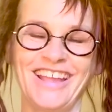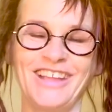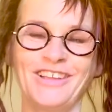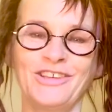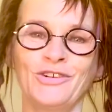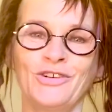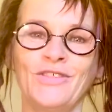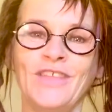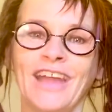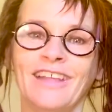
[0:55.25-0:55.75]

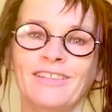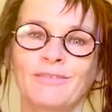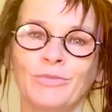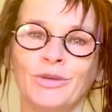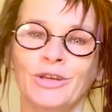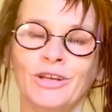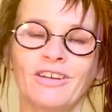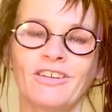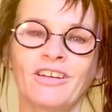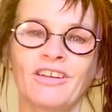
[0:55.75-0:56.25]
You know, that's
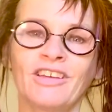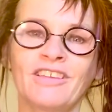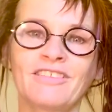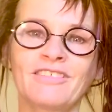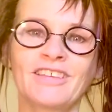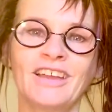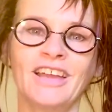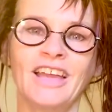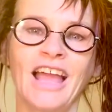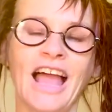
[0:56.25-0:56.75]

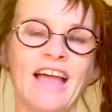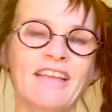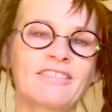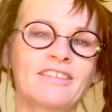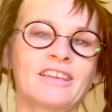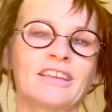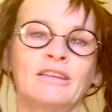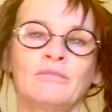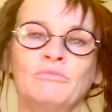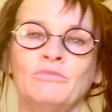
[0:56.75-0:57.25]
because as
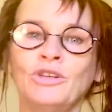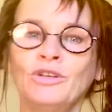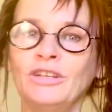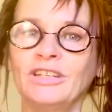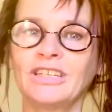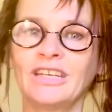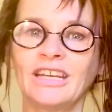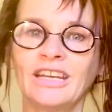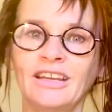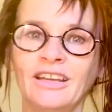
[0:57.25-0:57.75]
a
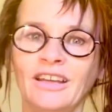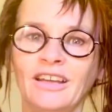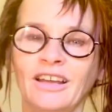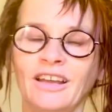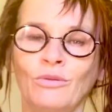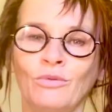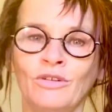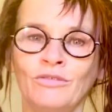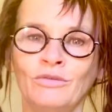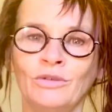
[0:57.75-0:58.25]
community,
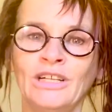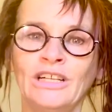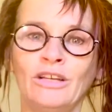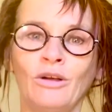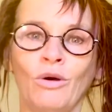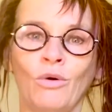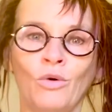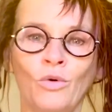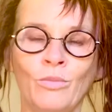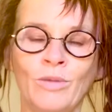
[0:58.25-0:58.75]
we've really
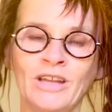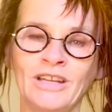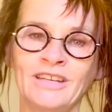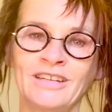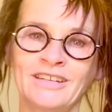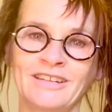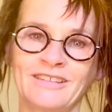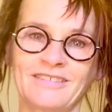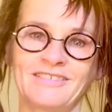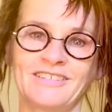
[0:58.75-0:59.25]
all been
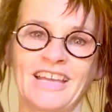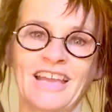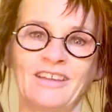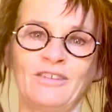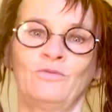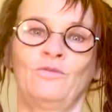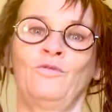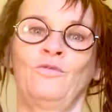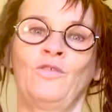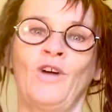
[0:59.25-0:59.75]
in a state
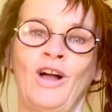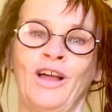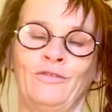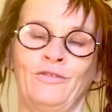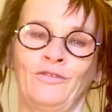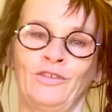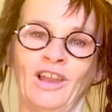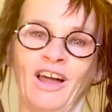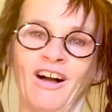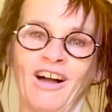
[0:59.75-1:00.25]
of
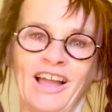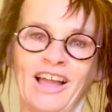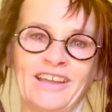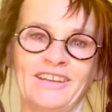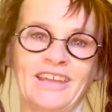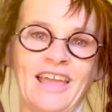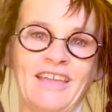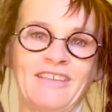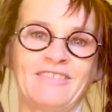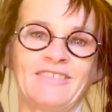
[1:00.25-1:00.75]
fight-flight,
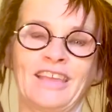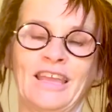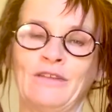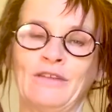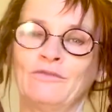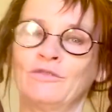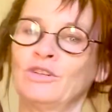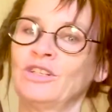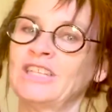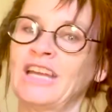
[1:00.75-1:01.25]
as
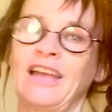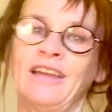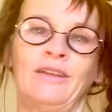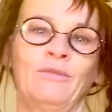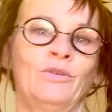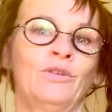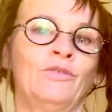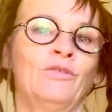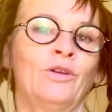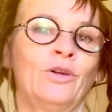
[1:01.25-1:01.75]
every day
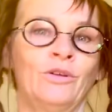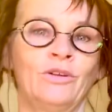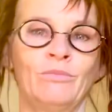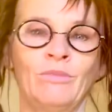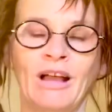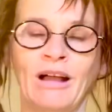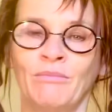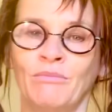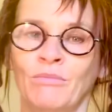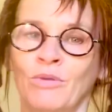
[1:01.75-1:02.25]
we've heard
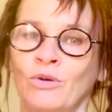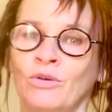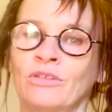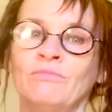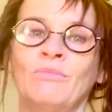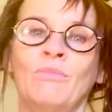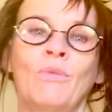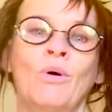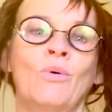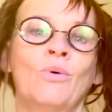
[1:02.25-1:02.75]
about more
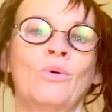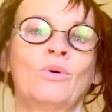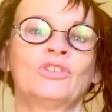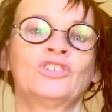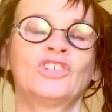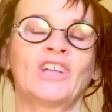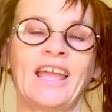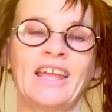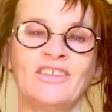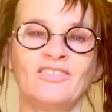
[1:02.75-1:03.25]
and more
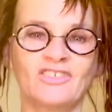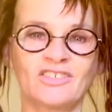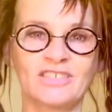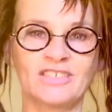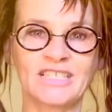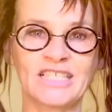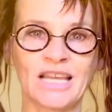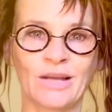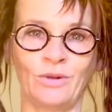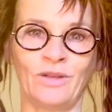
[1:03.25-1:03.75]

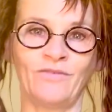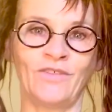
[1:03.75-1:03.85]
changes that we've